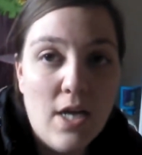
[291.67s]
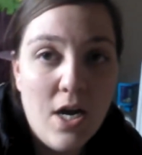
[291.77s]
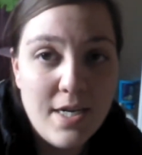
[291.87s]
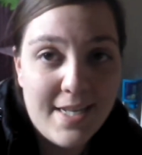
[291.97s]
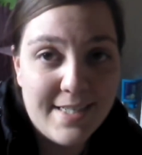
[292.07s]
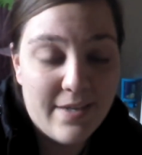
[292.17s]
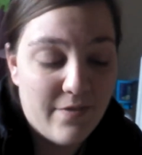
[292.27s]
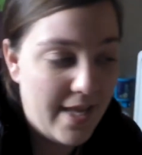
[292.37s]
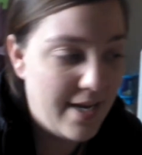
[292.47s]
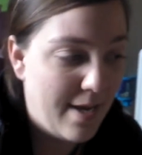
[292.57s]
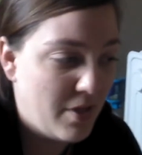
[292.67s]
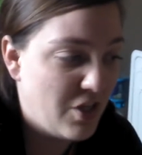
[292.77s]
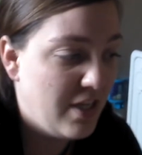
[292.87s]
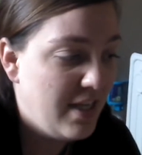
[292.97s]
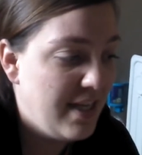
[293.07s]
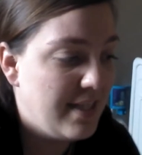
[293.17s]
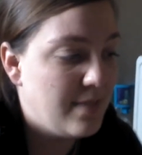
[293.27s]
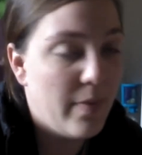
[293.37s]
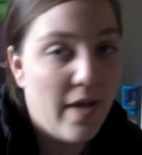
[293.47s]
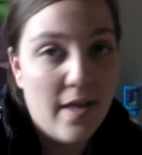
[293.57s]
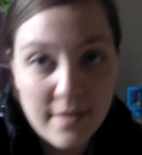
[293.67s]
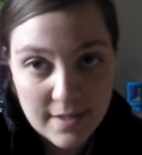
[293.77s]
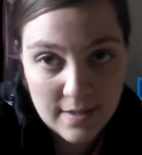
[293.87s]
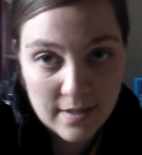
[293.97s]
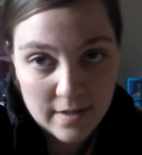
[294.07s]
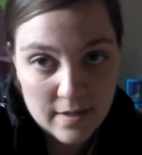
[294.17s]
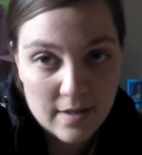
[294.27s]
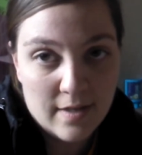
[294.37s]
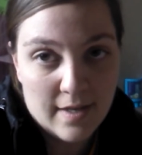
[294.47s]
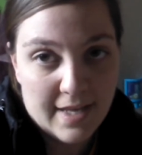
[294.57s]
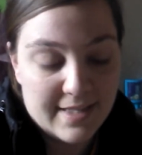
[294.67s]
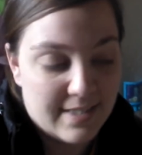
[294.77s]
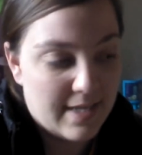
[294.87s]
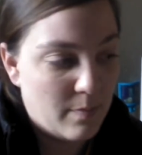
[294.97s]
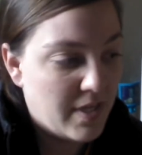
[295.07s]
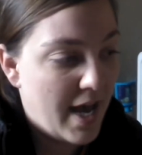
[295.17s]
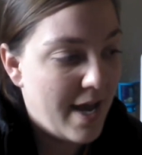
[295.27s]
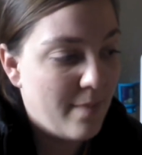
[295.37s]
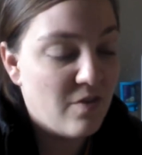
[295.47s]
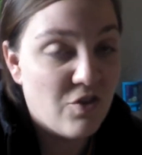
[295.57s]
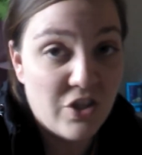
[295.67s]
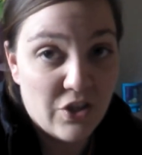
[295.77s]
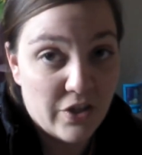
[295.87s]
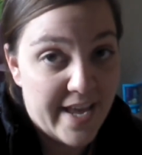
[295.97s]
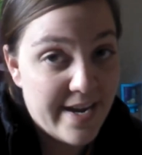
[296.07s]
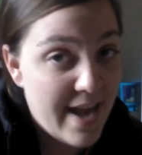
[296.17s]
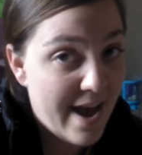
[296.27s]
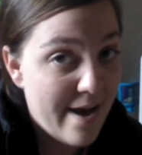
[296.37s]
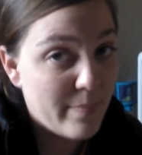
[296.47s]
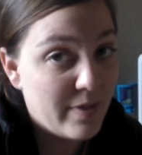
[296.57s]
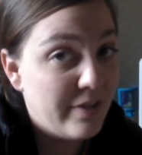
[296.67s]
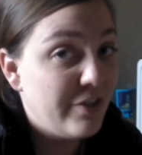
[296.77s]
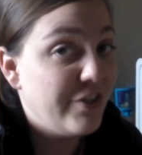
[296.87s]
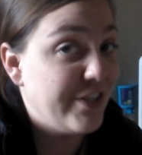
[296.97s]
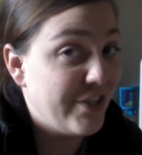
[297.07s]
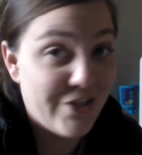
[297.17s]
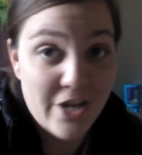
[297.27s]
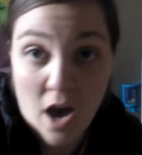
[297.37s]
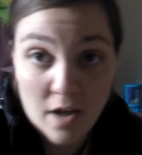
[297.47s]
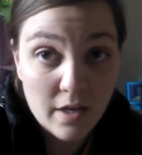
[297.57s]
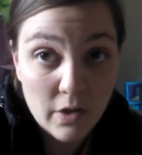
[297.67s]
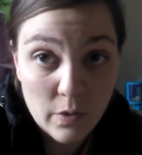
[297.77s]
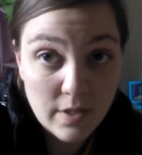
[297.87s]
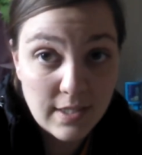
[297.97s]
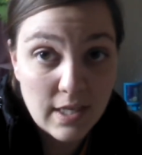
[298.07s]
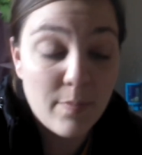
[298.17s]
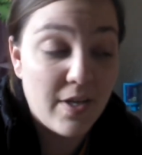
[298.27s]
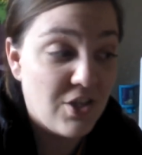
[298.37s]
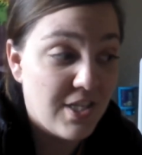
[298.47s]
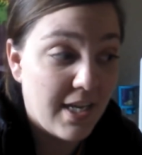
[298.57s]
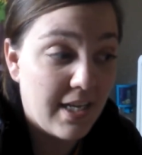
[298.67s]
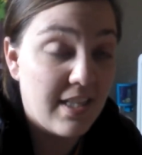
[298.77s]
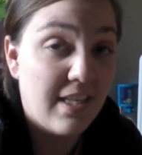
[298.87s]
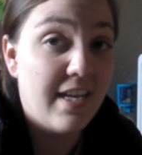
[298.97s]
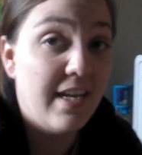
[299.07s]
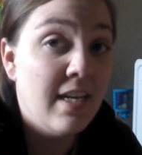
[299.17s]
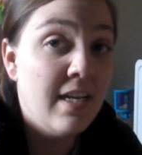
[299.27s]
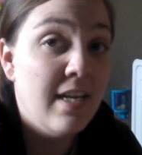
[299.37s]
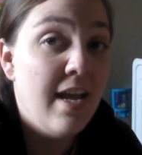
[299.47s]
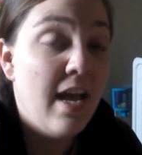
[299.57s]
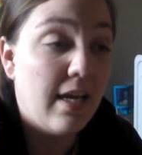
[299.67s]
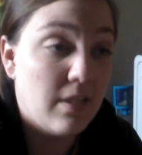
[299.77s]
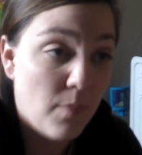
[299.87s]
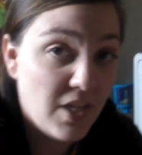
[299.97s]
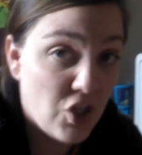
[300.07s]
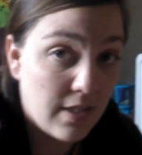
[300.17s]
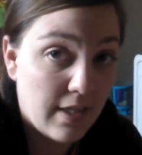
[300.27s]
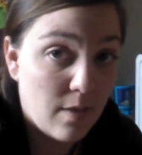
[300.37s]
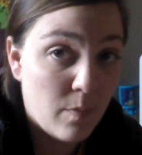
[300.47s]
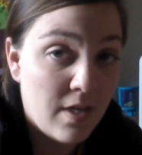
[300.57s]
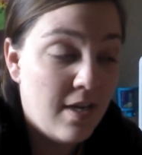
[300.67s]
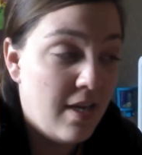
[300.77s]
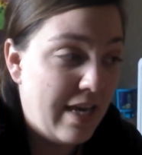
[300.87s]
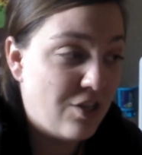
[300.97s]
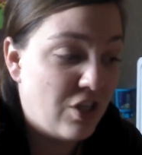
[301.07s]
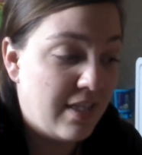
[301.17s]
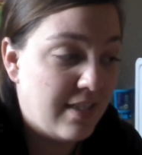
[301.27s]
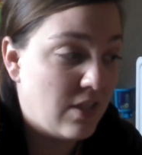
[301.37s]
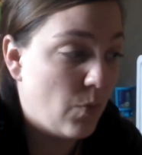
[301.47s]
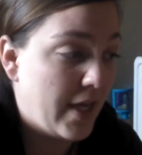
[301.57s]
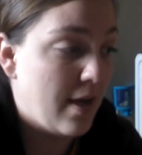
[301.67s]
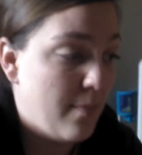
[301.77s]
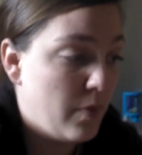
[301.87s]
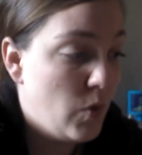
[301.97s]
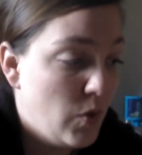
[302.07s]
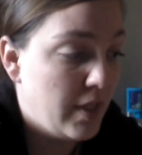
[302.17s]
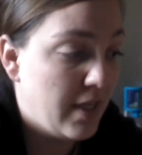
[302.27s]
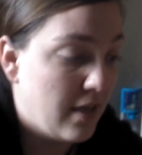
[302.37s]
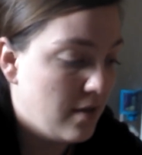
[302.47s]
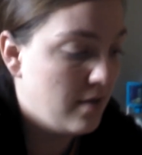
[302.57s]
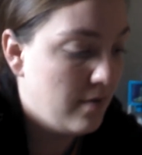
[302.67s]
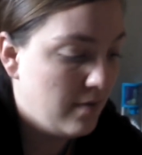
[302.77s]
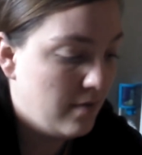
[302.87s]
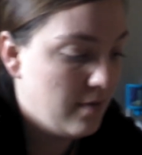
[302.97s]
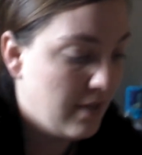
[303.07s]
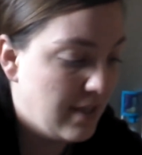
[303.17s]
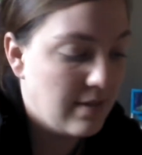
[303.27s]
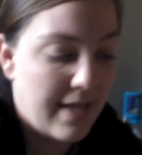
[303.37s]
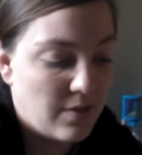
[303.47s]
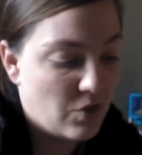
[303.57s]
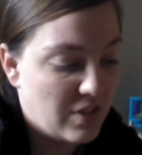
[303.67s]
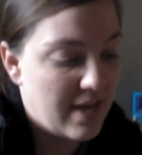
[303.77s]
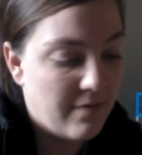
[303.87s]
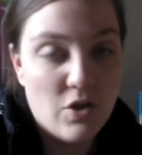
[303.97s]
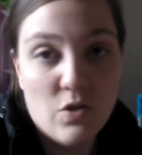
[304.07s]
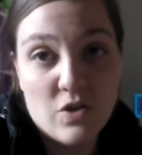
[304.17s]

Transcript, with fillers: it's hard not to give her that nap that she needs, but at the same time, if she took that nap, she's not going to go to sleep and she's not going to get as much sleep as she needs to wake up earlier because that's what she's having to do. She's